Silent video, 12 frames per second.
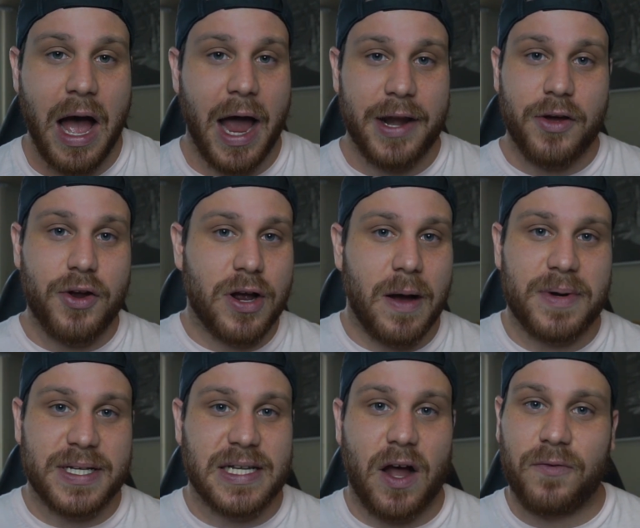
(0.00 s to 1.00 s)
I know you're coming
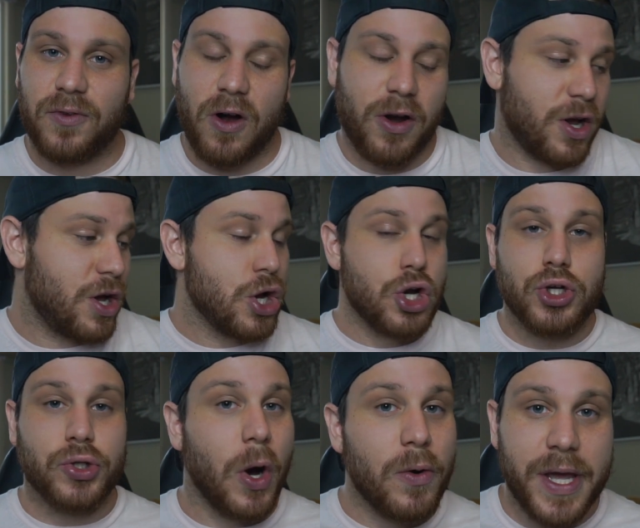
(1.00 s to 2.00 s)
to South Florida.
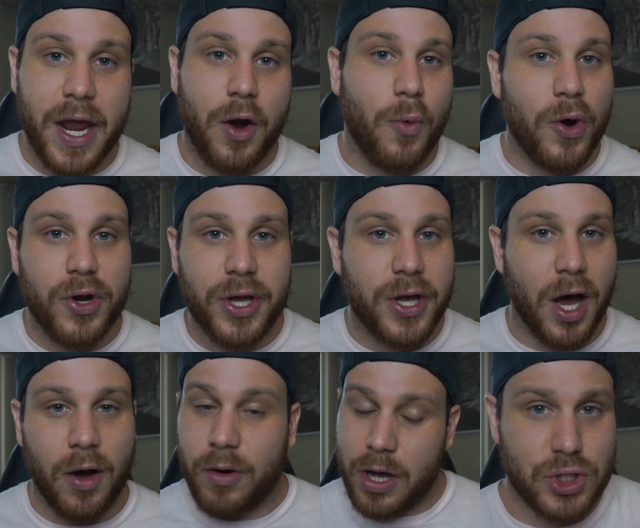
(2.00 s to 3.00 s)
Don't care where you
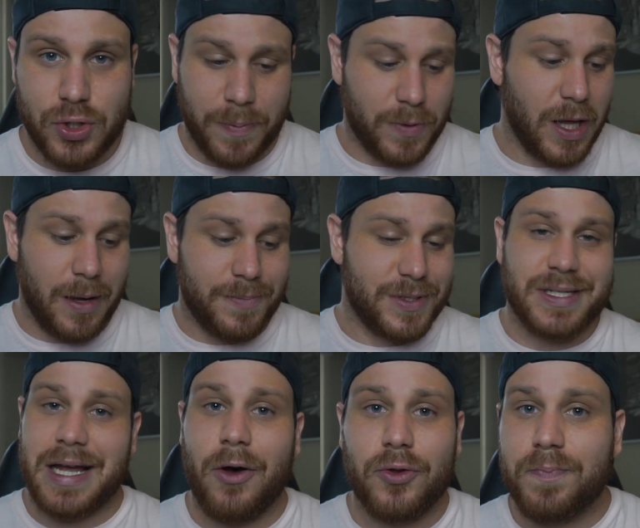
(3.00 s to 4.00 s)
go. Strip club,
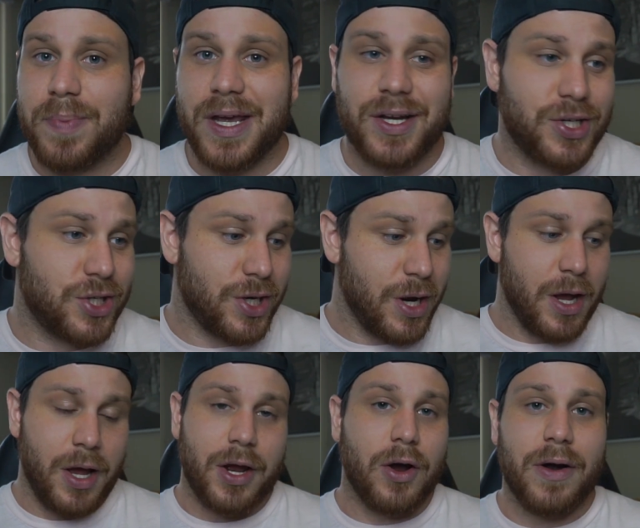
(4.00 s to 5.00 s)
South Beach,
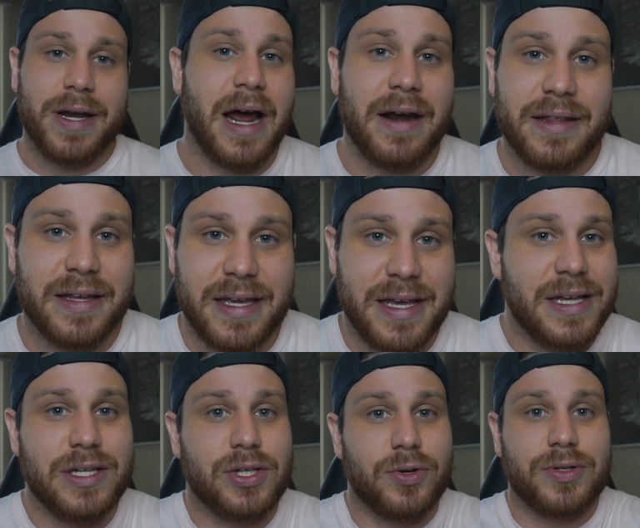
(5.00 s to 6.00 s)
you're going down to the
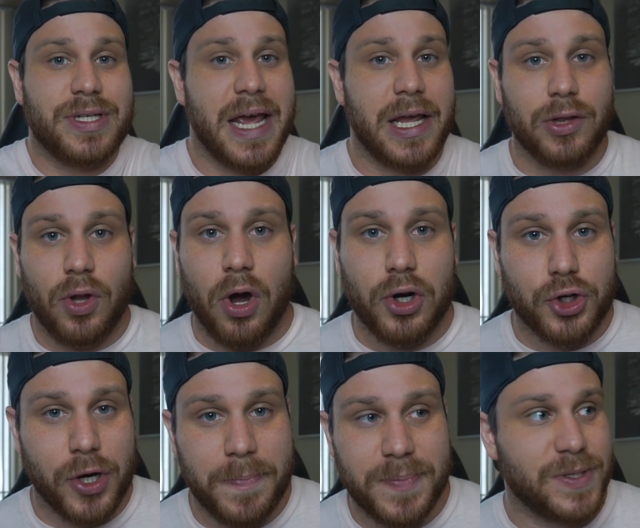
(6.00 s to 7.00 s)
Keys, you're taking long
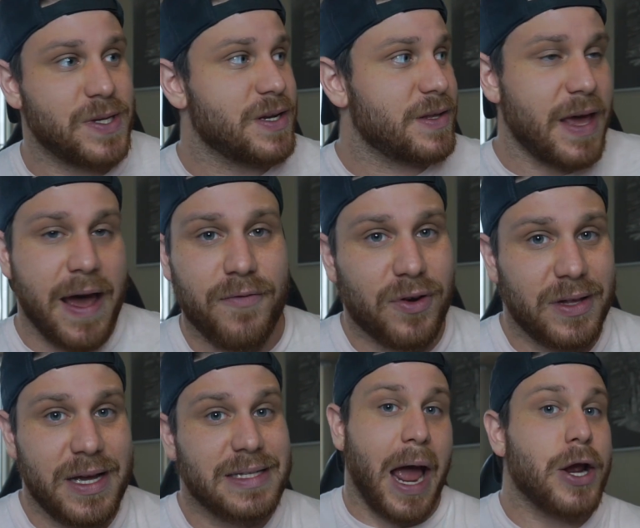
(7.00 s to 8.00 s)
trips into the
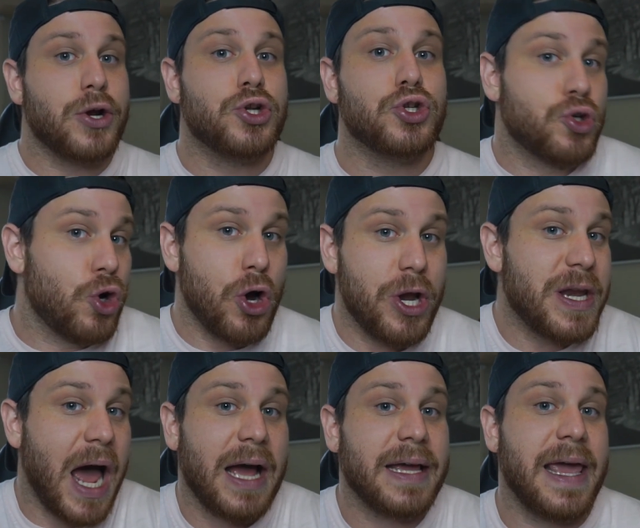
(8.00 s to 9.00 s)
Everglades. I could
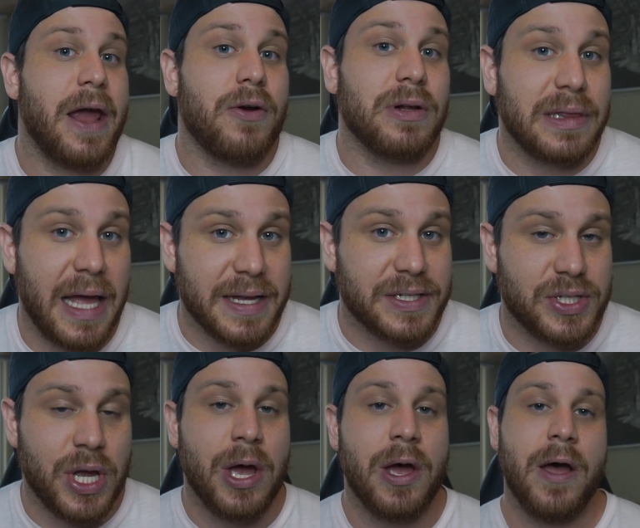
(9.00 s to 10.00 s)
not care less.